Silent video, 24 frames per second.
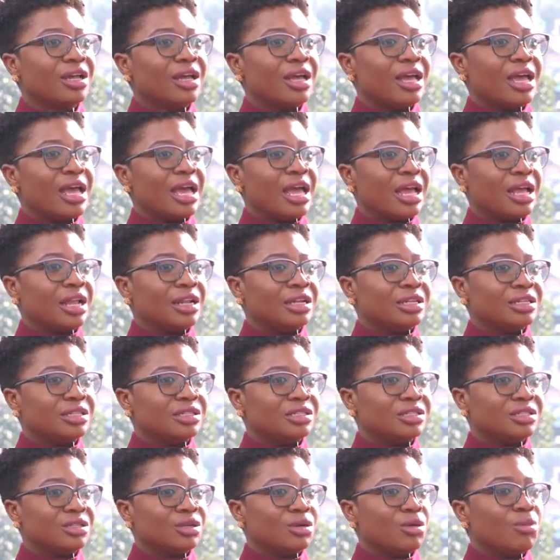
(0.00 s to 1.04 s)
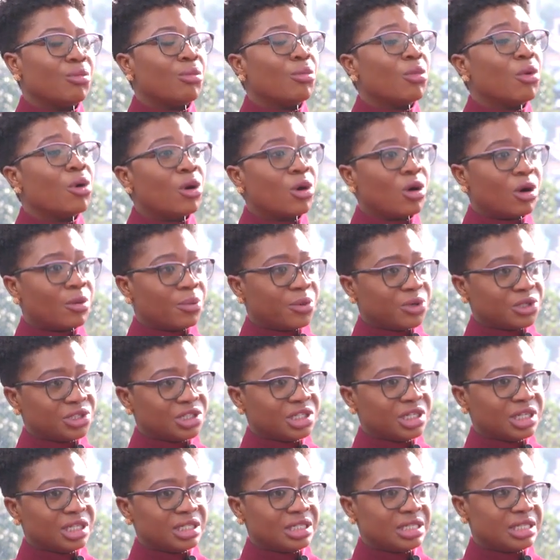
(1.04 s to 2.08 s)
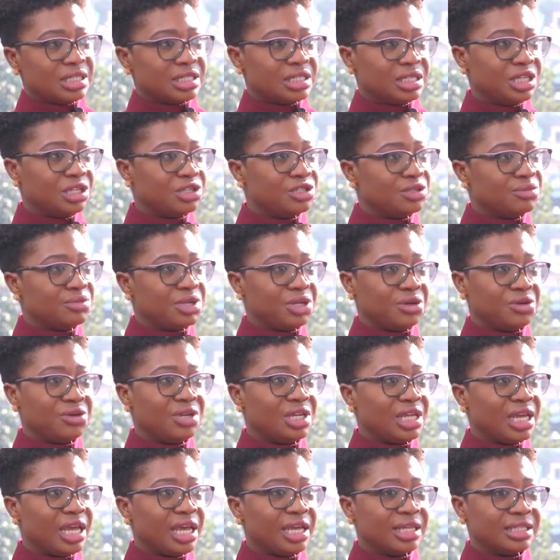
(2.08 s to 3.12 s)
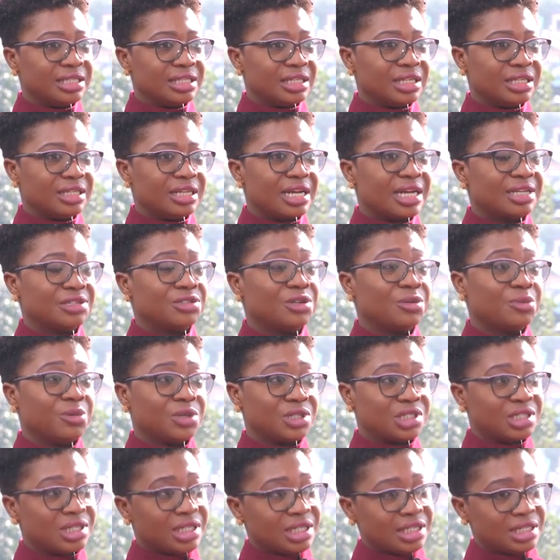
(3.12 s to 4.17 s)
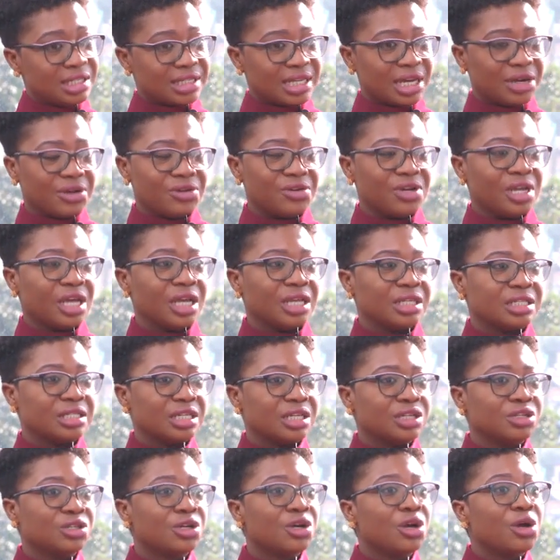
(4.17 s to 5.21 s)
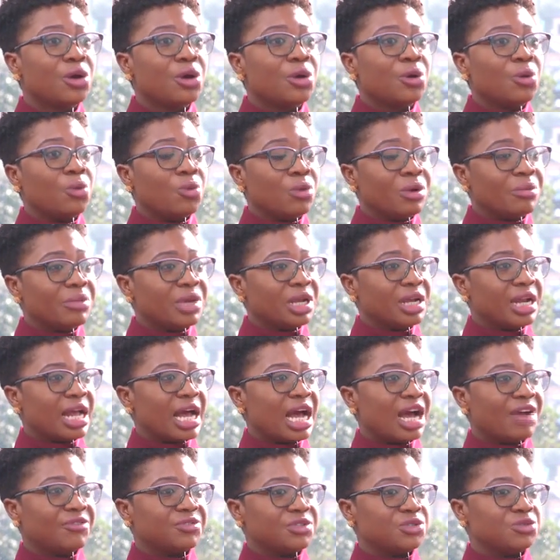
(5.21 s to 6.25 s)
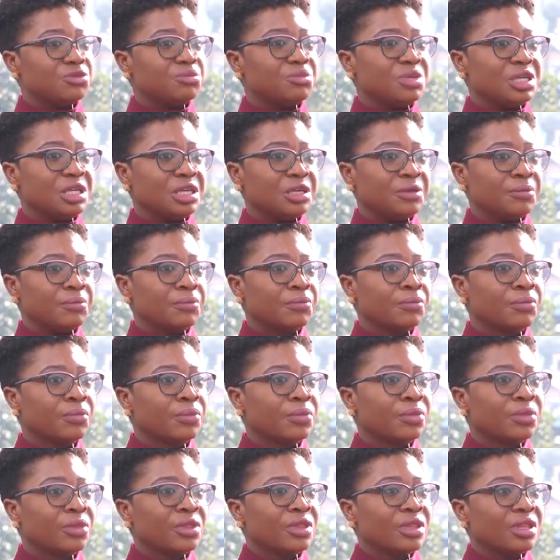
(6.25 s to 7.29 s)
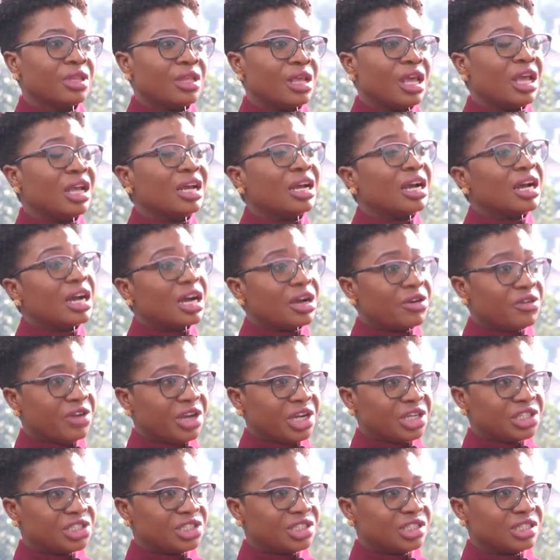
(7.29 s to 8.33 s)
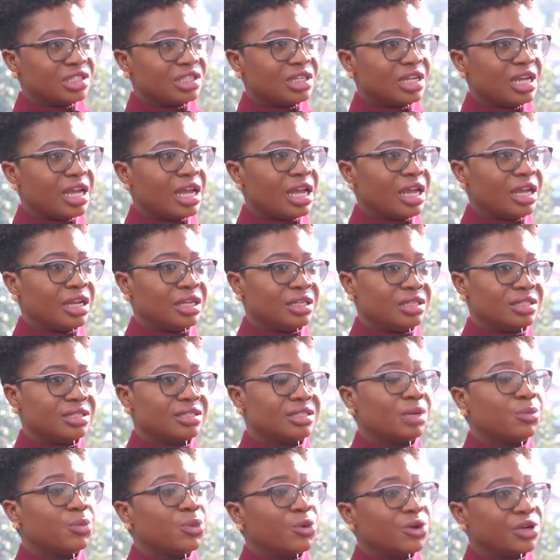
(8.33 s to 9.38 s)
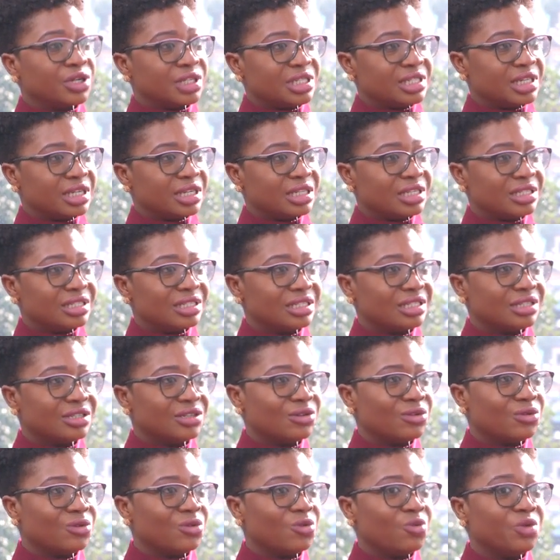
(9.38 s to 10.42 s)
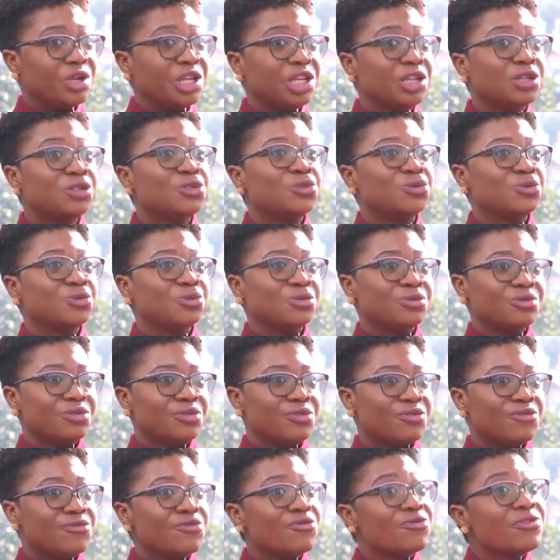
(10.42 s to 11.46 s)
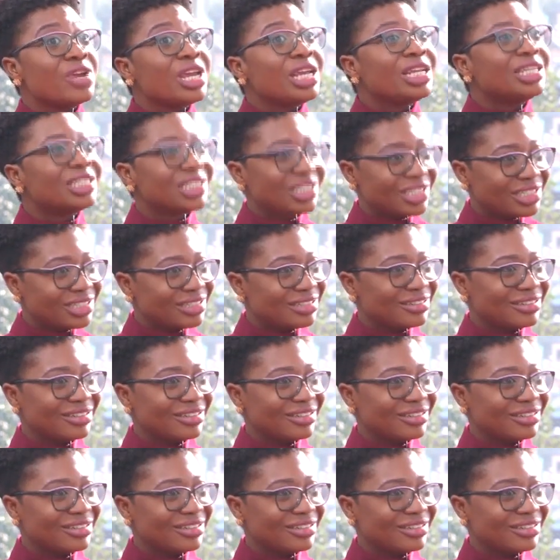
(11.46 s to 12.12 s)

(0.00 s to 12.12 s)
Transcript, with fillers: and more opportunities need to be created. As opportunities are created, women have to be encouraged and supported. We need to reach